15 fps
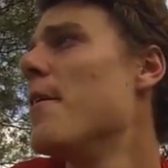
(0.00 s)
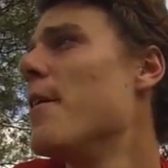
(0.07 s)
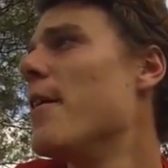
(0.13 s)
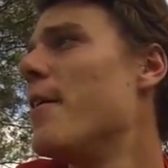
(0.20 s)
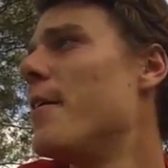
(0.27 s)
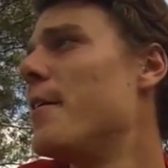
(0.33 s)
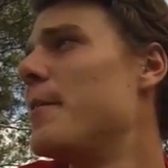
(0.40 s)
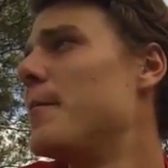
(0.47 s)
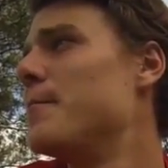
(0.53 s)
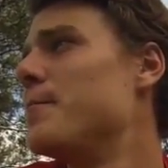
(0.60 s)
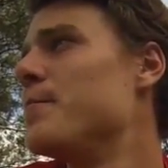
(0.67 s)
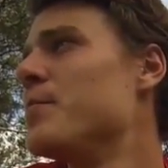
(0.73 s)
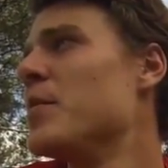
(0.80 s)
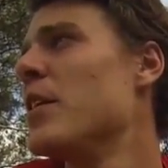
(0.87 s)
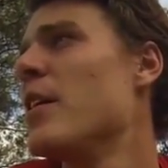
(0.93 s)

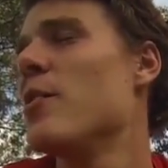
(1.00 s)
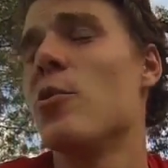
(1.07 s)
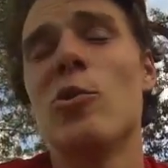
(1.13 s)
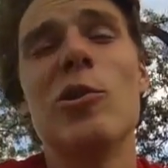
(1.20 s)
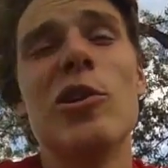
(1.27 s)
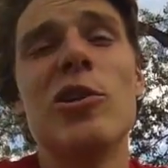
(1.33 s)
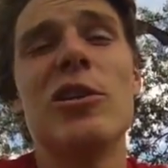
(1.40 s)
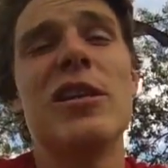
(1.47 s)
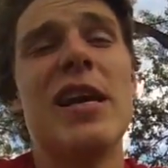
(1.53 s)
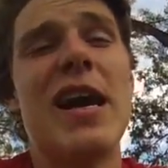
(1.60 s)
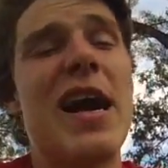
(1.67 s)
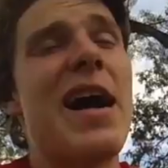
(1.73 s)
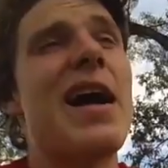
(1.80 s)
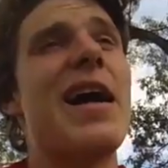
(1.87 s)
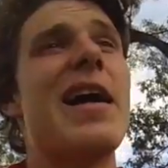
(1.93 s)
And they're literally
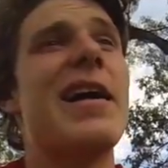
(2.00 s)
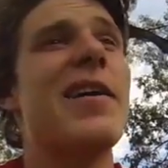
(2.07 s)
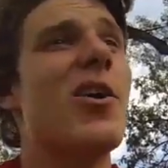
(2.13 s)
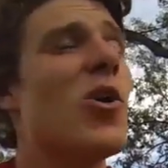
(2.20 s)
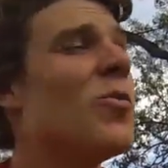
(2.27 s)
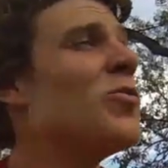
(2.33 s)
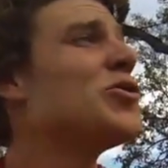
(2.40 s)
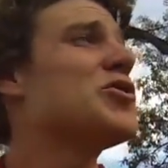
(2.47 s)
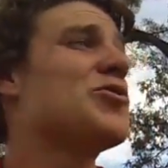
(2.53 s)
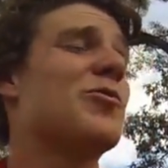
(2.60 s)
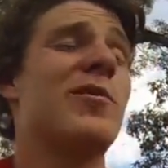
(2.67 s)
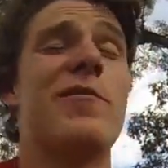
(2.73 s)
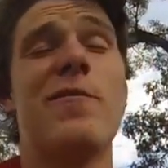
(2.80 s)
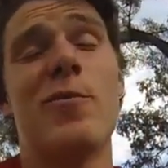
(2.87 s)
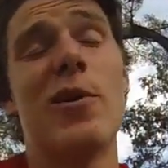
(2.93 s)
high almost
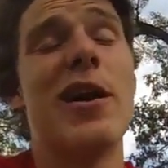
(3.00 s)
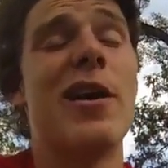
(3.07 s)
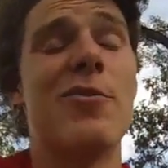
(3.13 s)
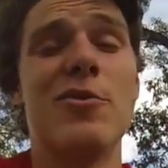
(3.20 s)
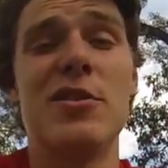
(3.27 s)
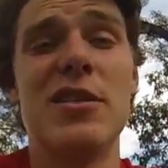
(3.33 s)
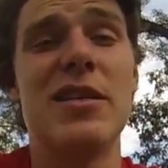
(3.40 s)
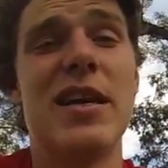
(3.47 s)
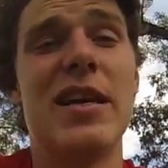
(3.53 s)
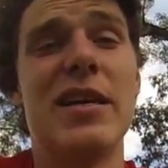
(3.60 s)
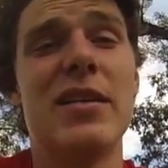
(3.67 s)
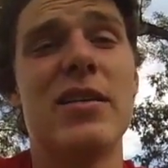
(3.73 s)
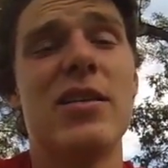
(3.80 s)
24 hours a day.